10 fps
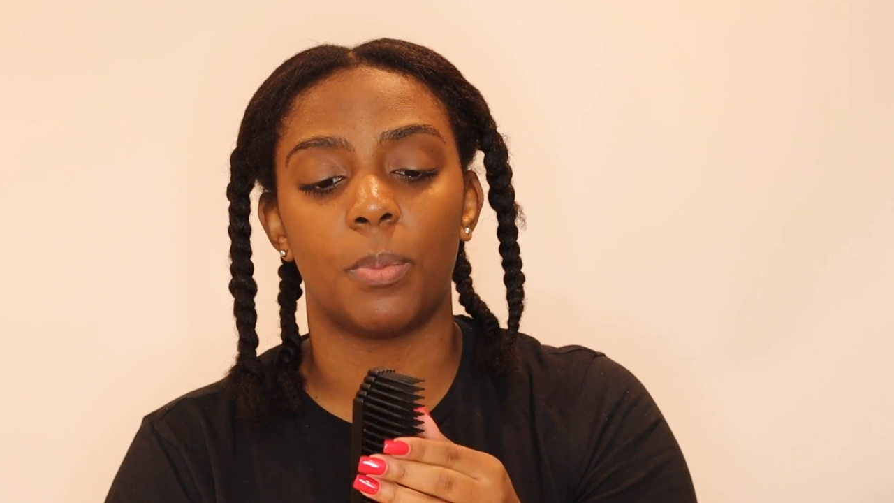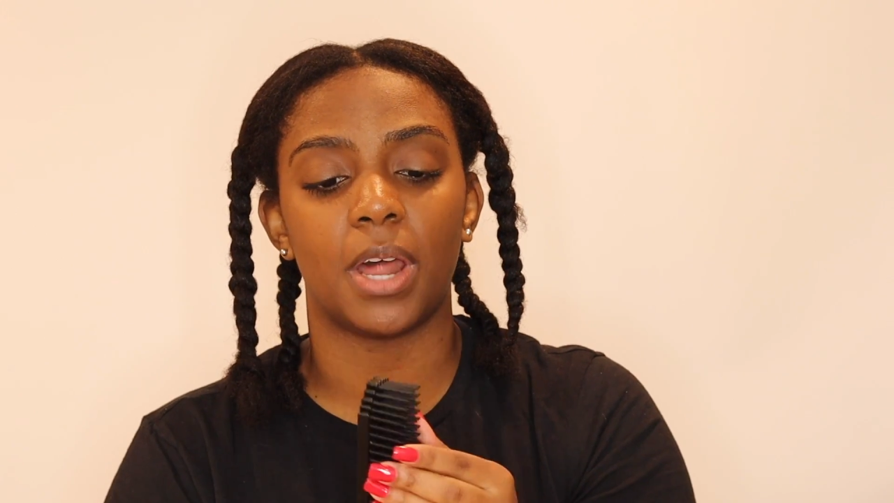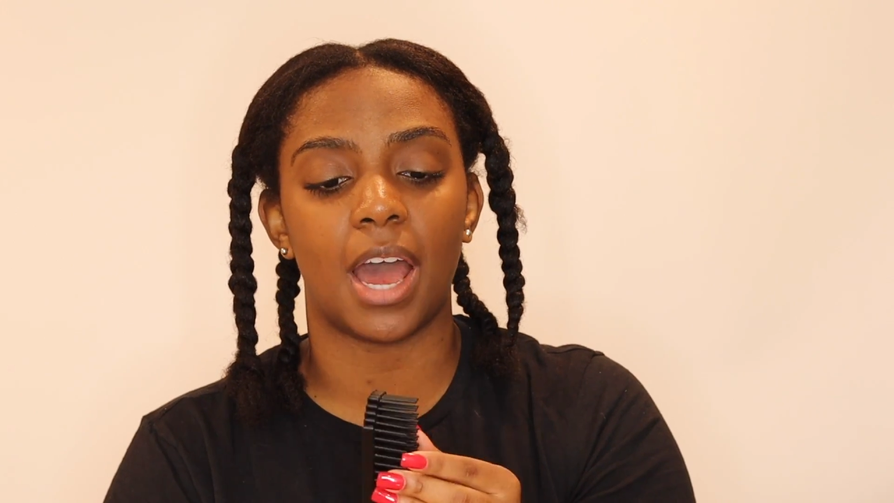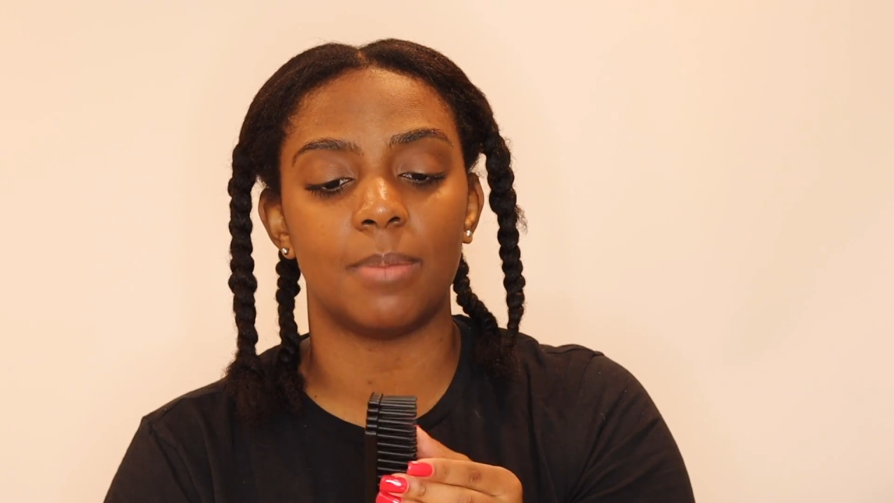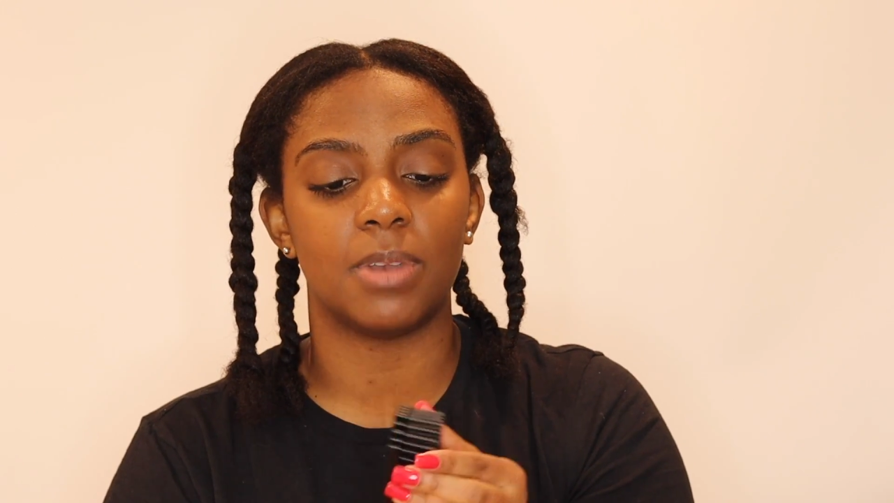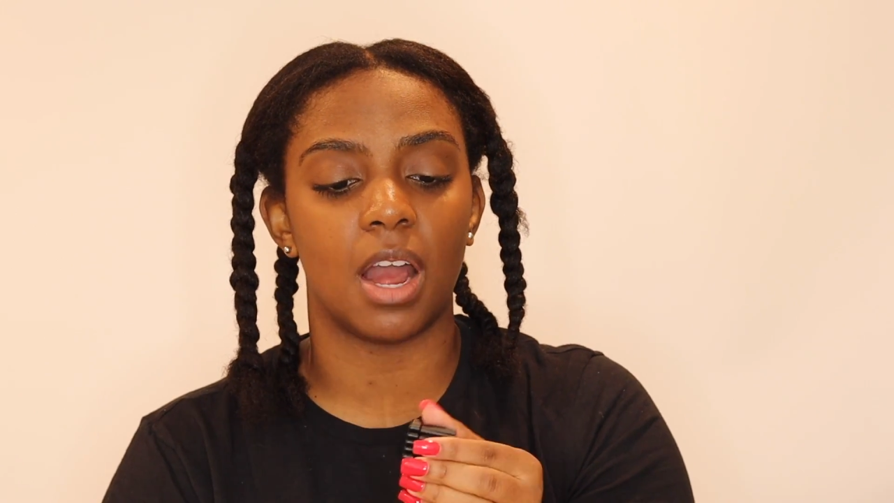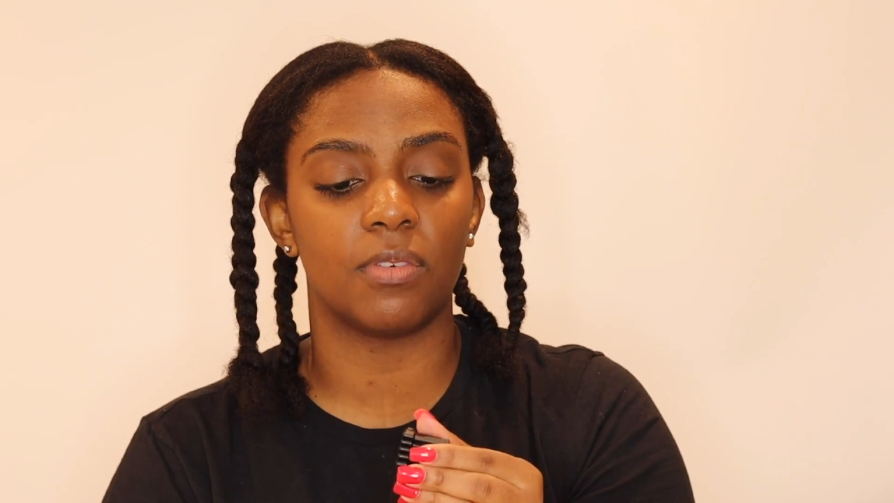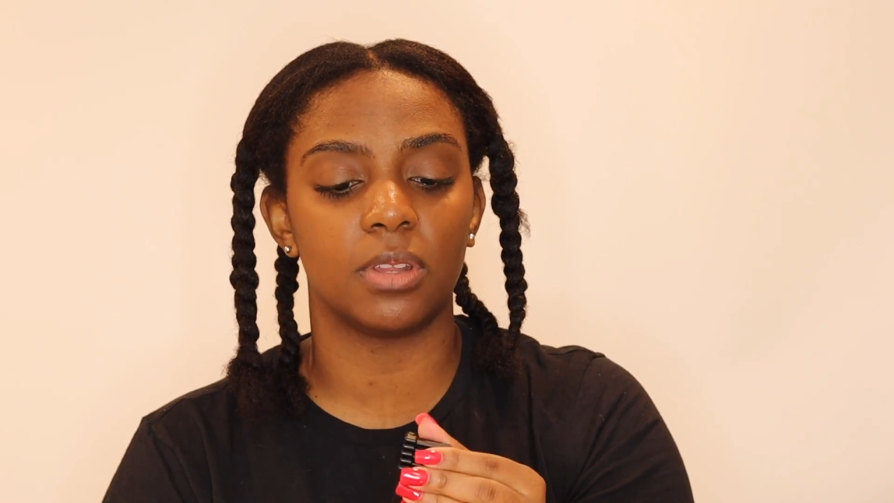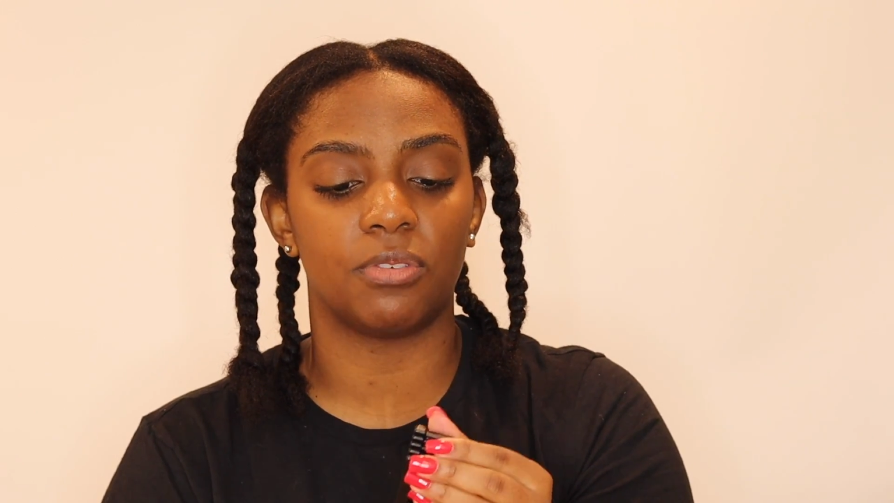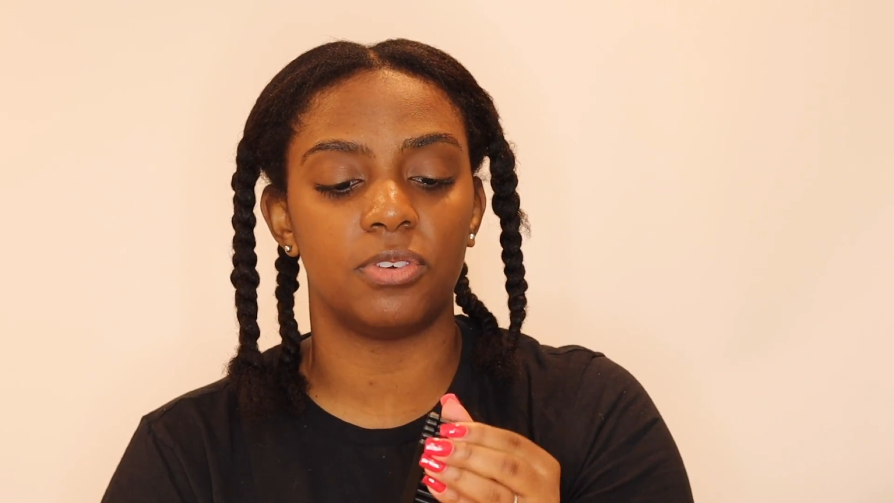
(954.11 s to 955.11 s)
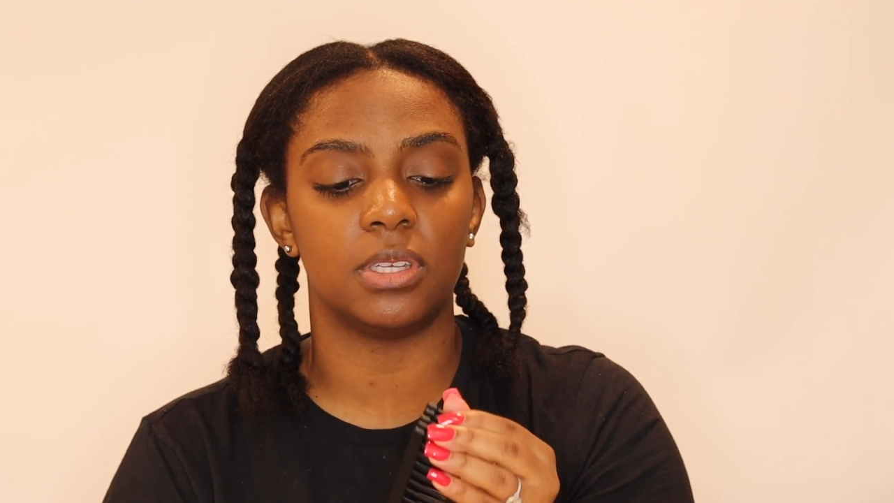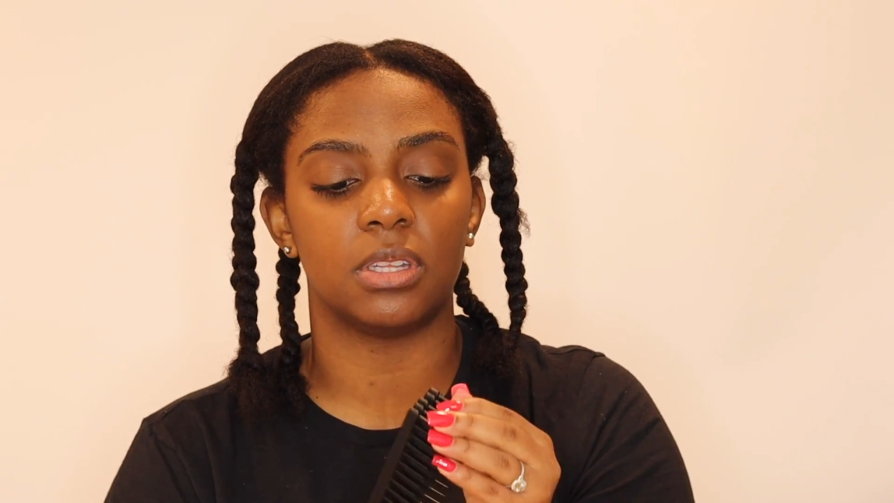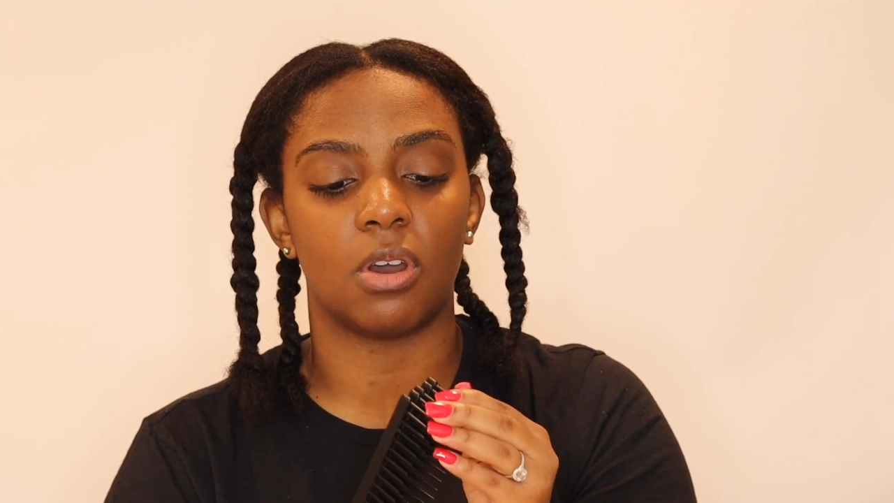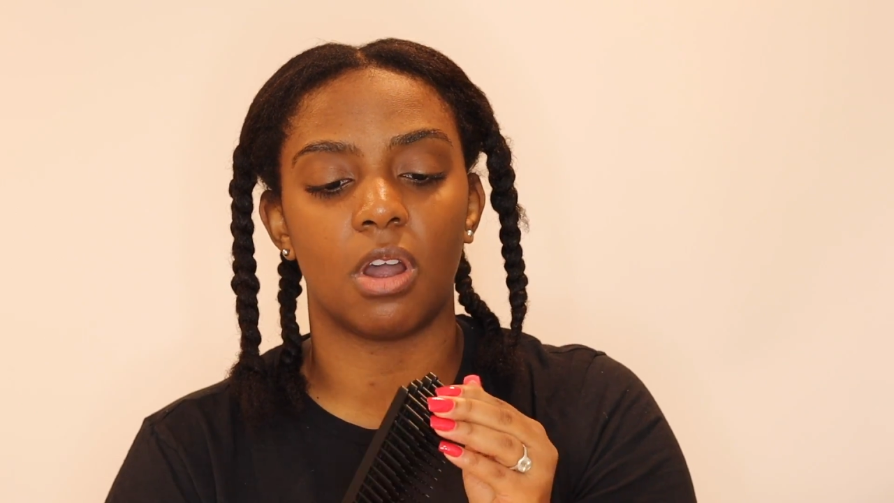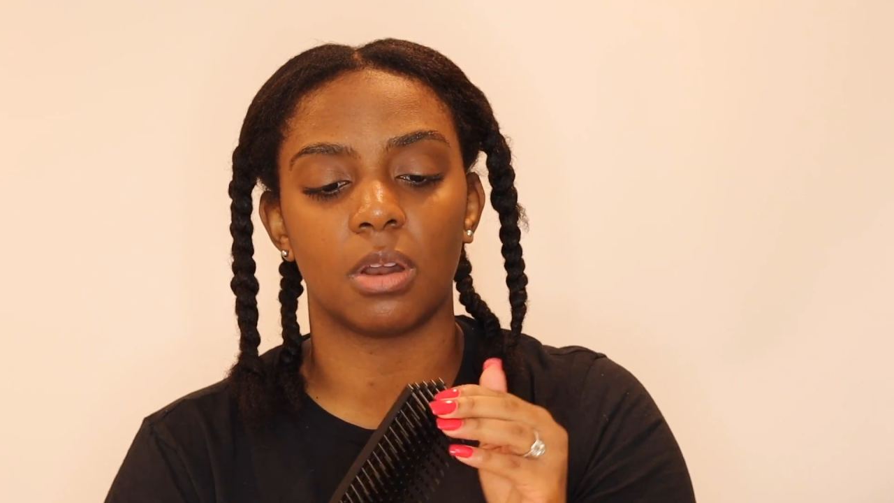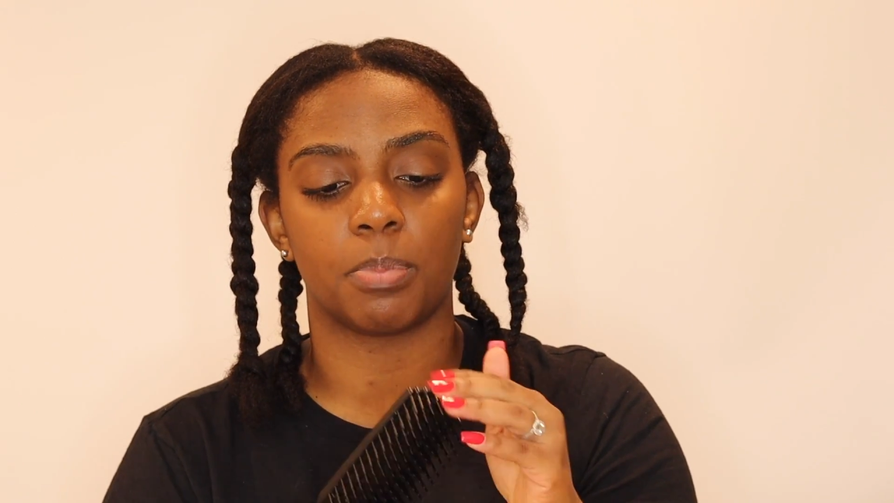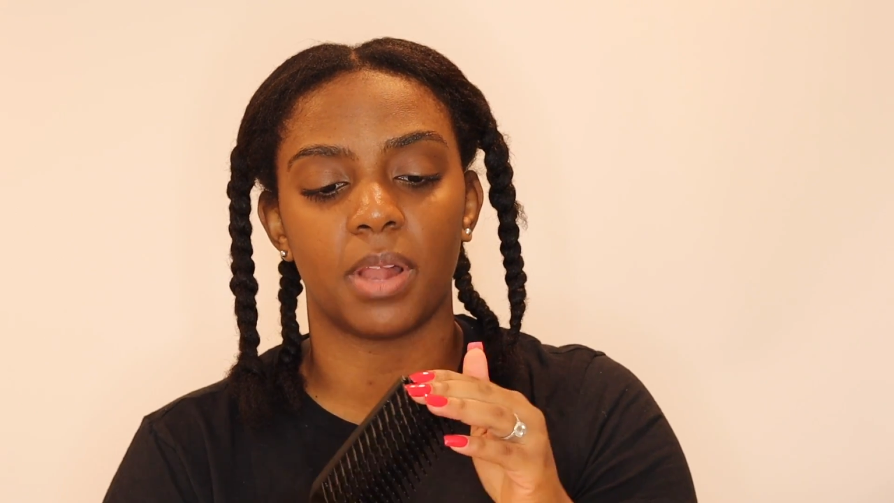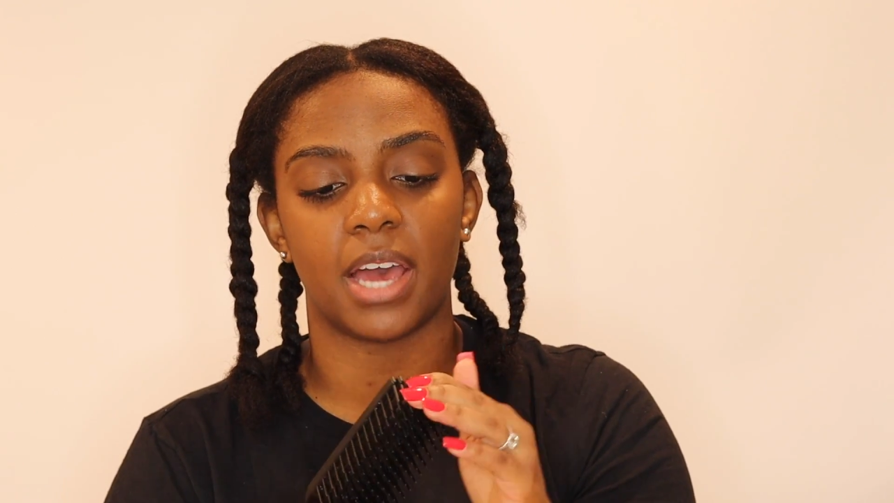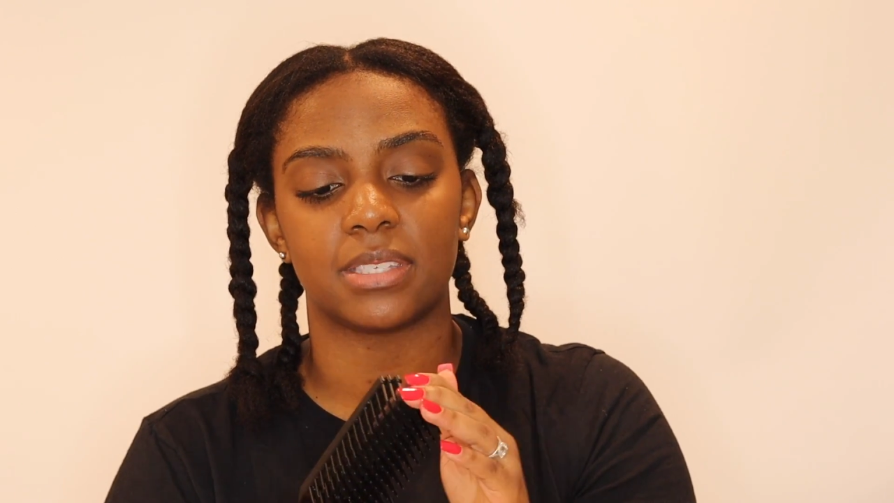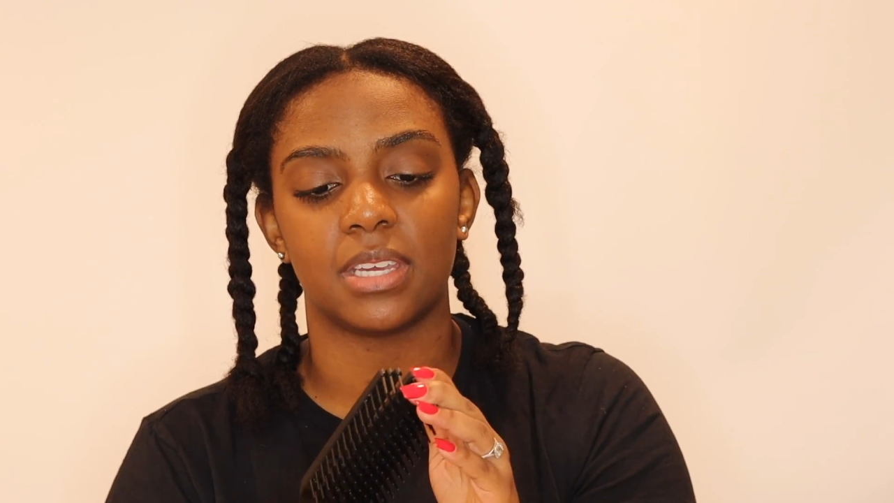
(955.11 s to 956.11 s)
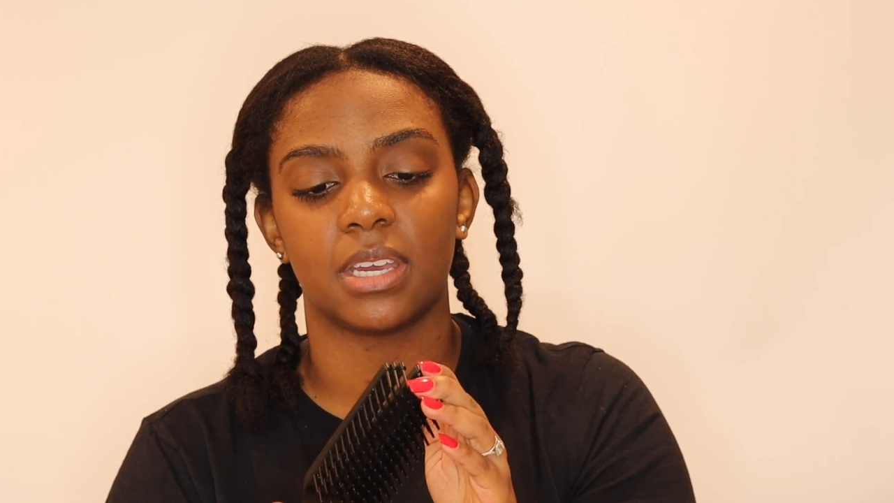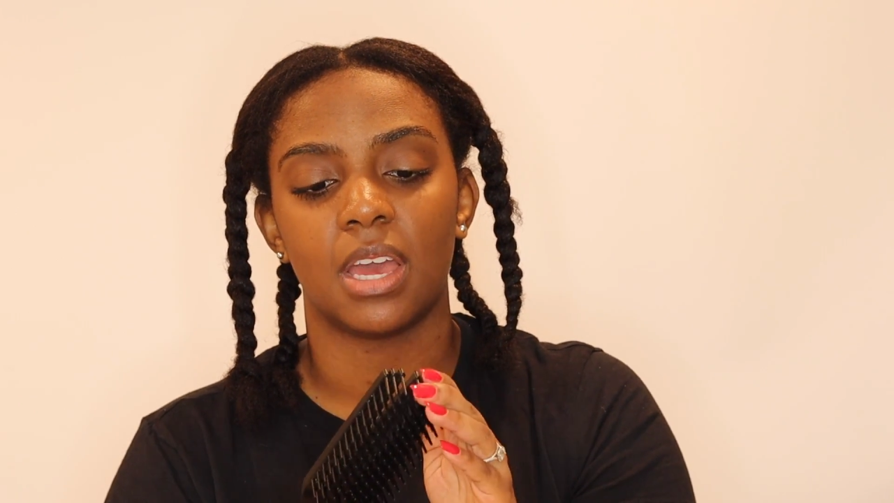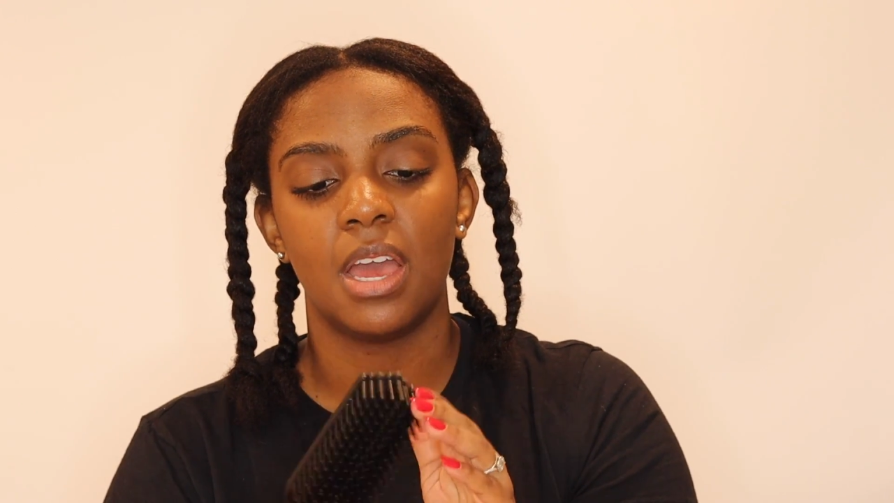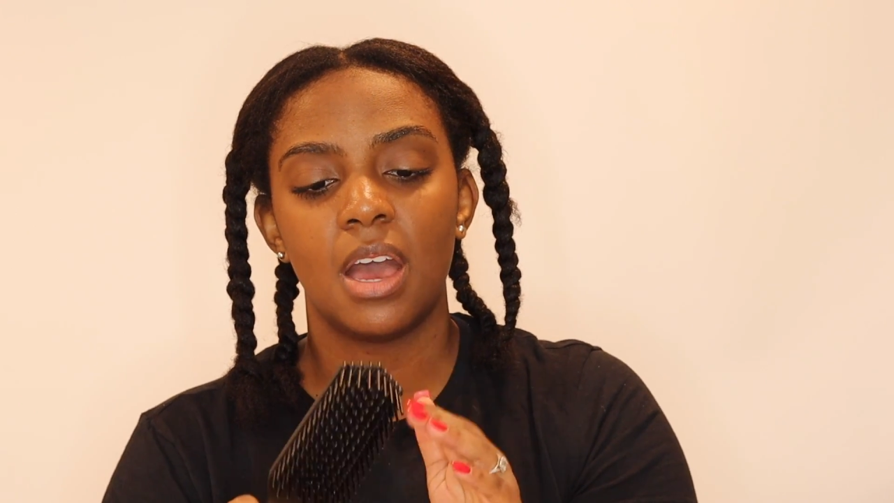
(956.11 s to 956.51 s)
but I'm not really feeling the hard plastic.